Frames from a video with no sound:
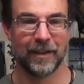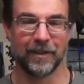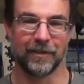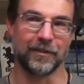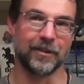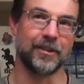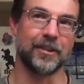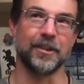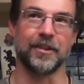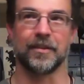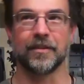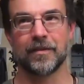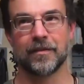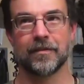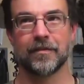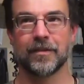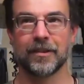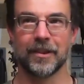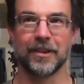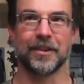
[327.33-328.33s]
which is
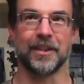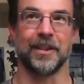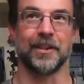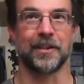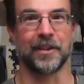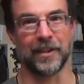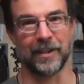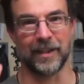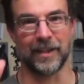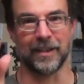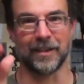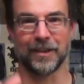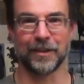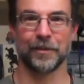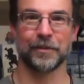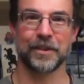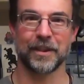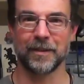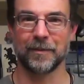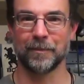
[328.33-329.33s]
essentially a
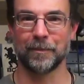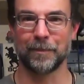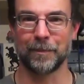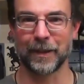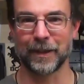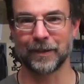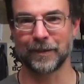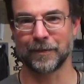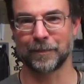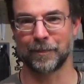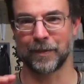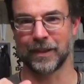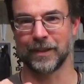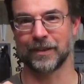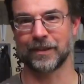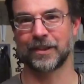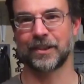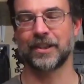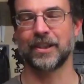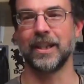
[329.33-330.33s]
tilting bolt
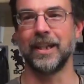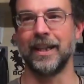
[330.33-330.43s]
block.